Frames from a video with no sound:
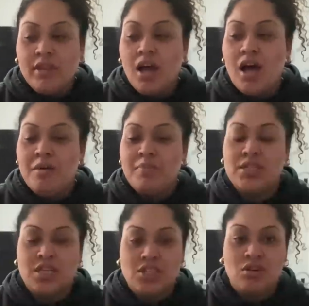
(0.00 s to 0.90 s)
a
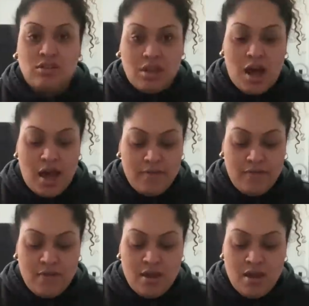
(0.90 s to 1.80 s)
TikTok
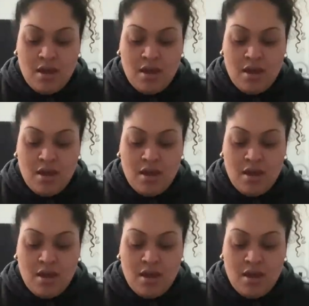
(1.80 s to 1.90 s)
live,